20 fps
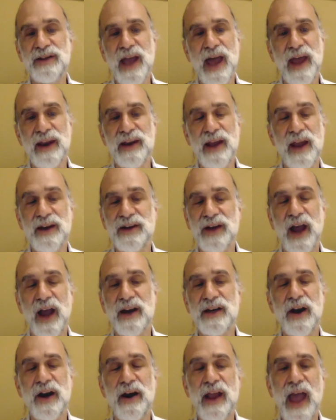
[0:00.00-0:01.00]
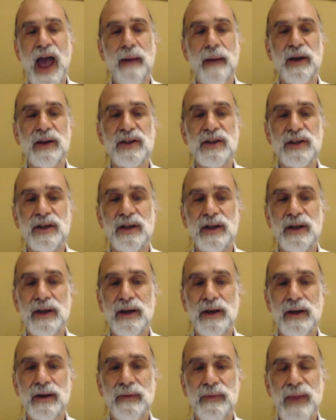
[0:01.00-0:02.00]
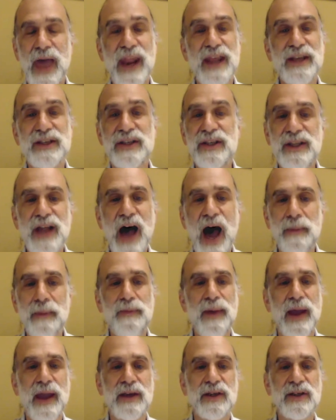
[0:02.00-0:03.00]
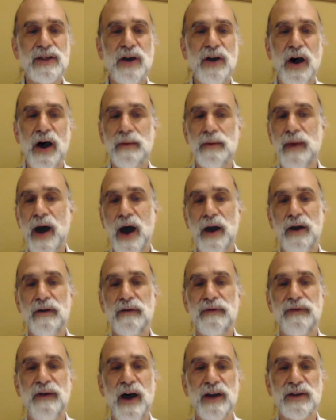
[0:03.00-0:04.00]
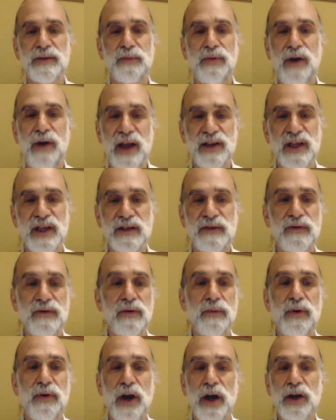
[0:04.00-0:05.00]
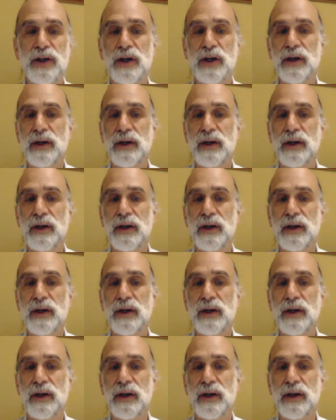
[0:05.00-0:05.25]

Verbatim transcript: and, and dietary and is not based on modern fos- processed food production.